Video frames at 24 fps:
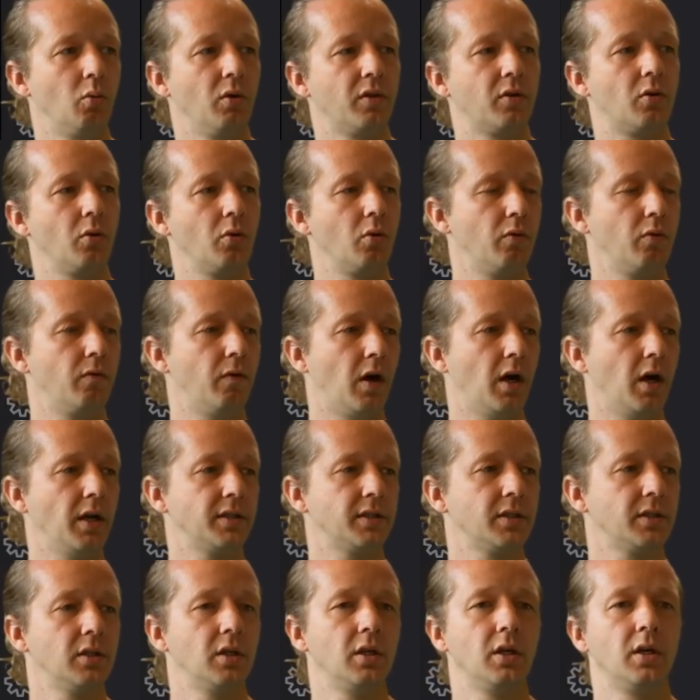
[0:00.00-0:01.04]
with Google
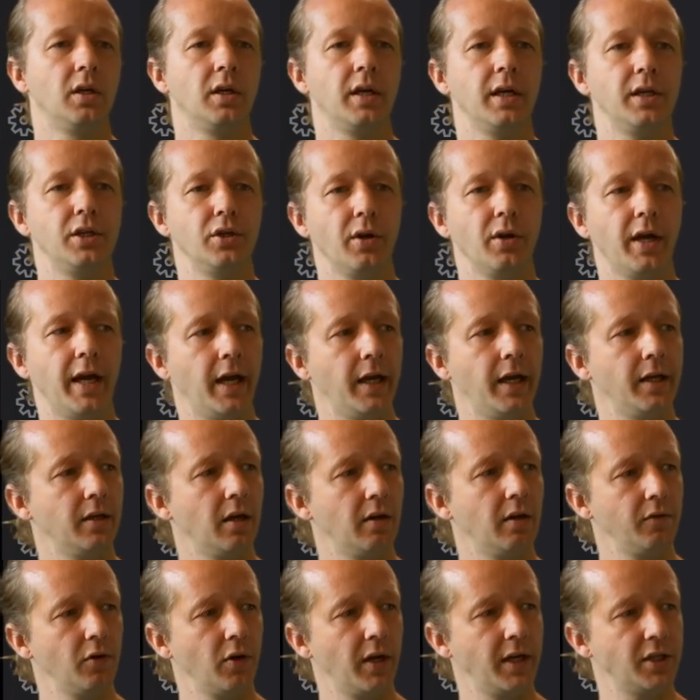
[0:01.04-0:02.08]
Fonts in your head
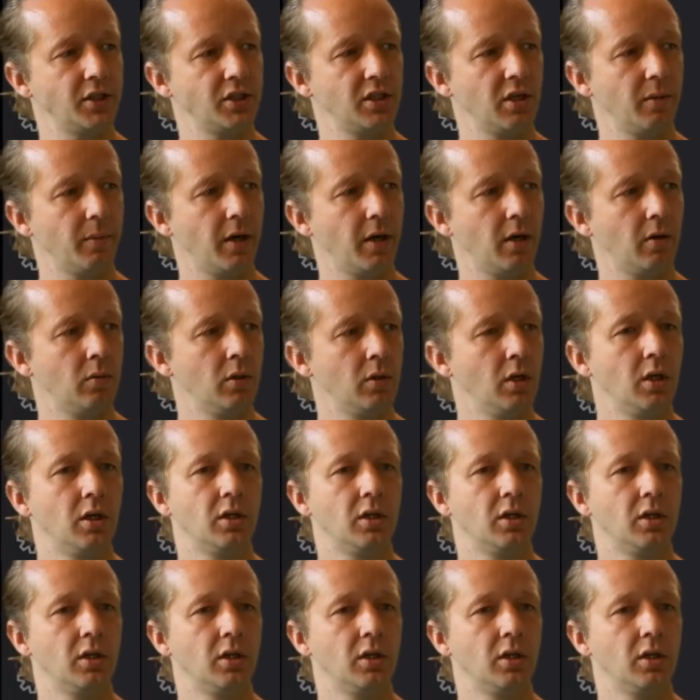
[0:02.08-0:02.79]
of your HTML.